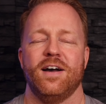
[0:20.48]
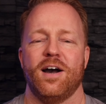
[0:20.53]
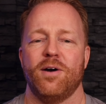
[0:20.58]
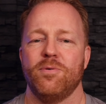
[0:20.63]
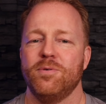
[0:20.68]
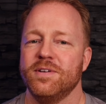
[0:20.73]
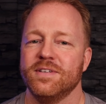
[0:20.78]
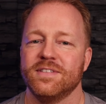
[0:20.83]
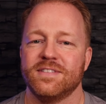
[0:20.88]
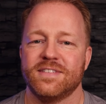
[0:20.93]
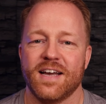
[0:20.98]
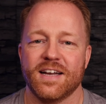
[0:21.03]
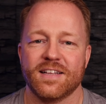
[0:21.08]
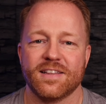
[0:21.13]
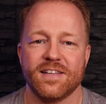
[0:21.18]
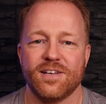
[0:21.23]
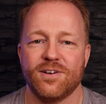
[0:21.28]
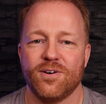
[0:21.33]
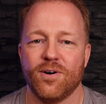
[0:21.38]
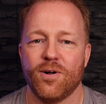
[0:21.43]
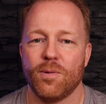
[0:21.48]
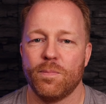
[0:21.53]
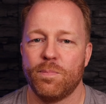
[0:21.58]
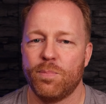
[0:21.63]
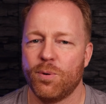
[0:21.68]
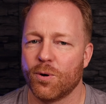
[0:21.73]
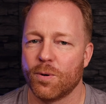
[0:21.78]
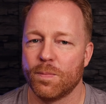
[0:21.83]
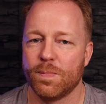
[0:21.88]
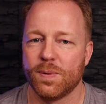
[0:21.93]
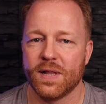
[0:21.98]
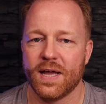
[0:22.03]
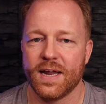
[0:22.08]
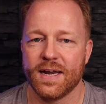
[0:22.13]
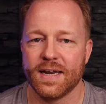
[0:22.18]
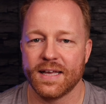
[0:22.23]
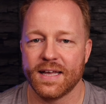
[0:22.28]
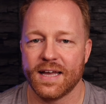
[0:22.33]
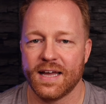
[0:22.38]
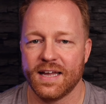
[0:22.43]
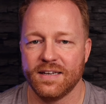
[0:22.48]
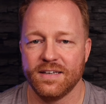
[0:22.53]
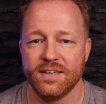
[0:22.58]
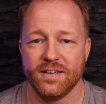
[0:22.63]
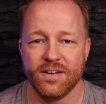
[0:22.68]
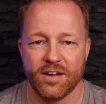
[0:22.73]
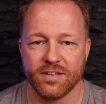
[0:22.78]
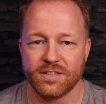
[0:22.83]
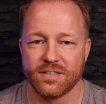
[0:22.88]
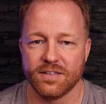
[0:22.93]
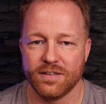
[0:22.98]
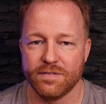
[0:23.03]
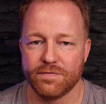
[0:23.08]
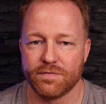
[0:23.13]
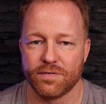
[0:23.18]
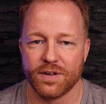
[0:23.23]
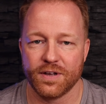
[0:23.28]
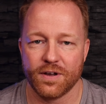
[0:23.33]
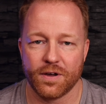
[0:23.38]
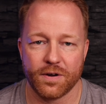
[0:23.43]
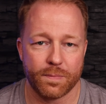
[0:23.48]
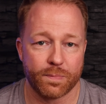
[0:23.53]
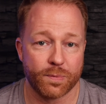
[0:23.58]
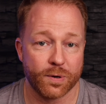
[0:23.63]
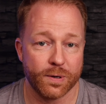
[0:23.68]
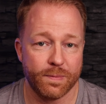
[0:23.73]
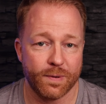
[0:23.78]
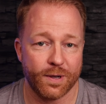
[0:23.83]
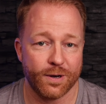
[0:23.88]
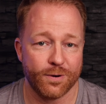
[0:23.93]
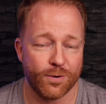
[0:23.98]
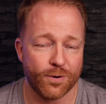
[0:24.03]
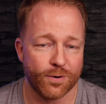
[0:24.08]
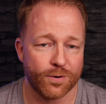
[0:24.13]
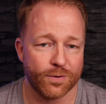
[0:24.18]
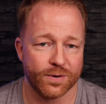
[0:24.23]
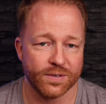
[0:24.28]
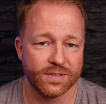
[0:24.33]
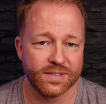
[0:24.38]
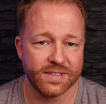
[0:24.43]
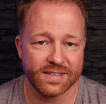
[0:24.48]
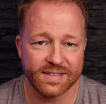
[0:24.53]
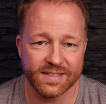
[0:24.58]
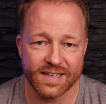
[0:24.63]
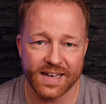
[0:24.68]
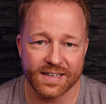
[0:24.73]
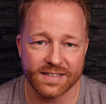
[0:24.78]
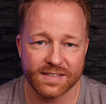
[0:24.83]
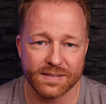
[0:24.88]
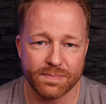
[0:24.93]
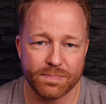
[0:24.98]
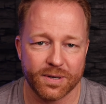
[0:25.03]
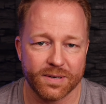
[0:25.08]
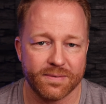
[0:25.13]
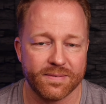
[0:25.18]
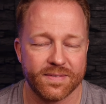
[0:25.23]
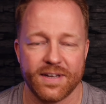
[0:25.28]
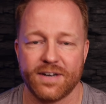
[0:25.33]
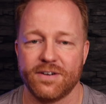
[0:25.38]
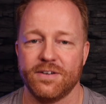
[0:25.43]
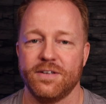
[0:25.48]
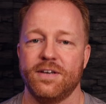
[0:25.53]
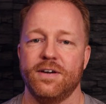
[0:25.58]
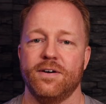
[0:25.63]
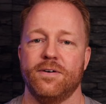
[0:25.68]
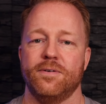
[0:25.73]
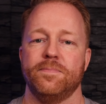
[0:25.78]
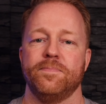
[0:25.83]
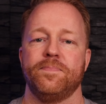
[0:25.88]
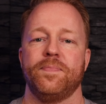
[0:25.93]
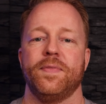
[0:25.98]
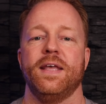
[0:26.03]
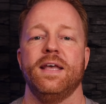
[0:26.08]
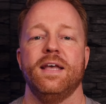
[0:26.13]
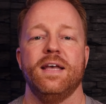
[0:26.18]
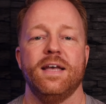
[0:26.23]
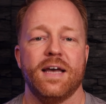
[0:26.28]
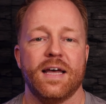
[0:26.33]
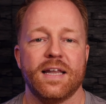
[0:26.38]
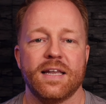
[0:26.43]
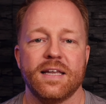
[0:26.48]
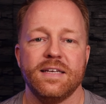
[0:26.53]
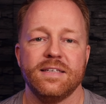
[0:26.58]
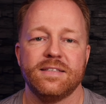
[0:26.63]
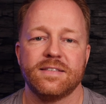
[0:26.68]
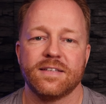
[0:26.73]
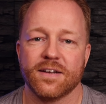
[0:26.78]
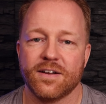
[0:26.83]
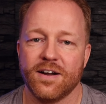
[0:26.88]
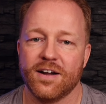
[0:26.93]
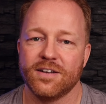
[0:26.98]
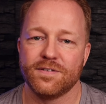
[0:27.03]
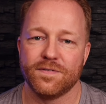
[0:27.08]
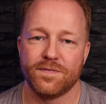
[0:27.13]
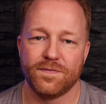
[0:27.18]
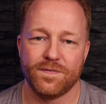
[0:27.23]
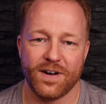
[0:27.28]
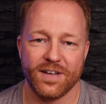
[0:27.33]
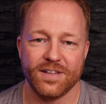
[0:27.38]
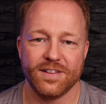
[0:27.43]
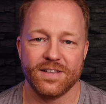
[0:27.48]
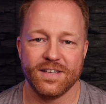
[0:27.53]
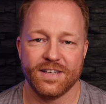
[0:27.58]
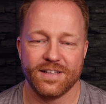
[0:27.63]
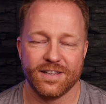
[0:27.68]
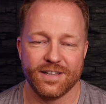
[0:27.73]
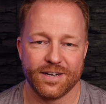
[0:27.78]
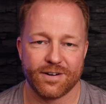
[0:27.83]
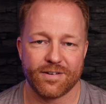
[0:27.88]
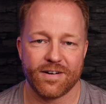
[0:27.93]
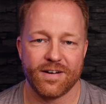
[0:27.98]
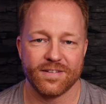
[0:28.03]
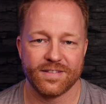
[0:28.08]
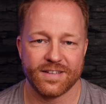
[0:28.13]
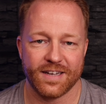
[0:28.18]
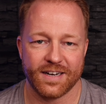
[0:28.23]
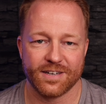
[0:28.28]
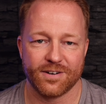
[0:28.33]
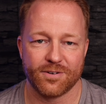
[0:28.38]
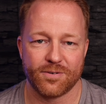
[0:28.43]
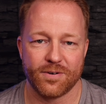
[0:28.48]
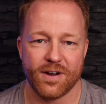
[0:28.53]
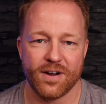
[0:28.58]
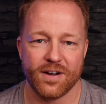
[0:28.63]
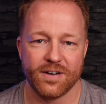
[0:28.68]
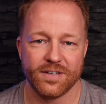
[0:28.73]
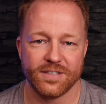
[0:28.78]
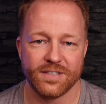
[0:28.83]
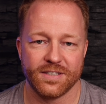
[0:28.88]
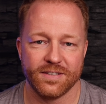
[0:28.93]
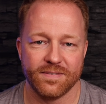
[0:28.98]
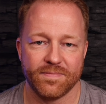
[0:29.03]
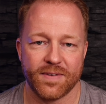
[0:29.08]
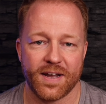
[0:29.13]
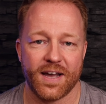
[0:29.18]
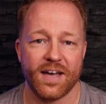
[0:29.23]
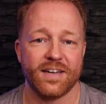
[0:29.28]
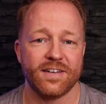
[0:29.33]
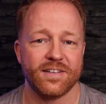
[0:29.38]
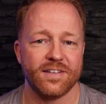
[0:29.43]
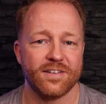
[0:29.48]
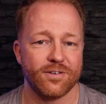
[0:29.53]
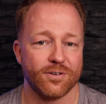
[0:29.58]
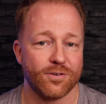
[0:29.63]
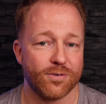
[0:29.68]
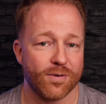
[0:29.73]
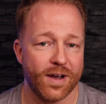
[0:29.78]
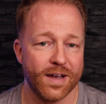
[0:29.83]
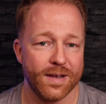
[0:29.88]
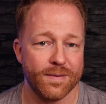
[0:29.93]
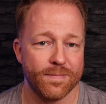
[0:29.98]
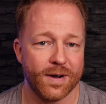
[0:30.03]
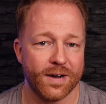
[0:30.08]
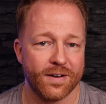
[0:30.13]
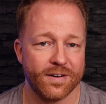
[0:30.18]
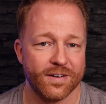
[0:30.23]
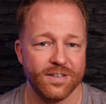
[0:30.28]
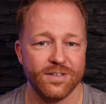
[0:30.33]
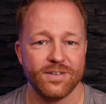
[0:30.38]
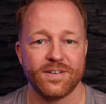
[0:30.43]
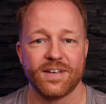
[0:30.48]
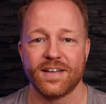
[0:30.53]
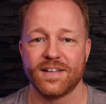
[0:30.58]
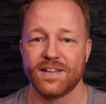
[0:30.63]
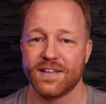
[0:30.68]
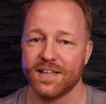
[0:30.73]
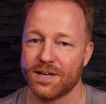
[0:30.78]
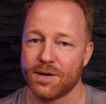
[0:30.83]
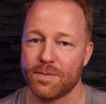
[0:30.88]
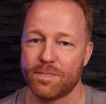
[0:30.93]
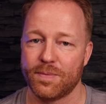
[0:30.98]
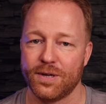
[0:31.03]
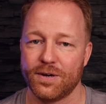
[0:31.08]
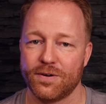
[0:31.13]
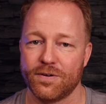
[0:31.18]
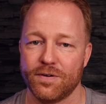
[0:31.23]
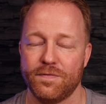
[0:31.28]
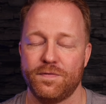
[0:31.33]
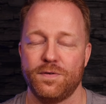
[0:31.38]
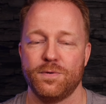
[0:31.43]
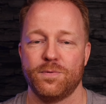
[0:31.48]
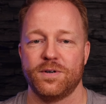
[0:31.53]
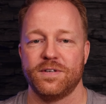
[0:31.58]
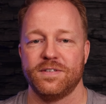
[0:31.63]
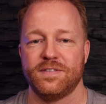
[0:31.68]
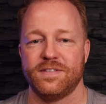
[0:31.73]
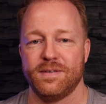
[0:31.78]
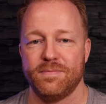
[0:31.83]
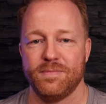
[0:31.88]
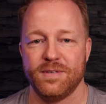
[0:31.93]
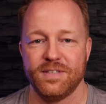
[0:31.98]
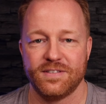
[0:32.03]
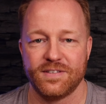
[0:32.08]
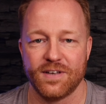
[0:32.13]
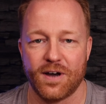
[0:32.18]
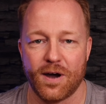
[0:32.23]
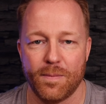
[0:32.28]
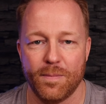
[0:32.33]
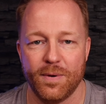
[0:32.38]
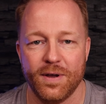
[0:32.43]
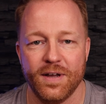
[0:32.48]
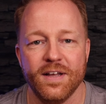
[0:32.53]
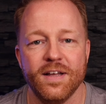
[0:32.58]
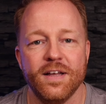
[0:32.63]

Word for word: I wouldn't exactly call poor planning and not delivering on a prepaid order a success, but there you go. At least I got to finally clear out that garage. I had a little cry about it. You can click up here if you want to see me sob.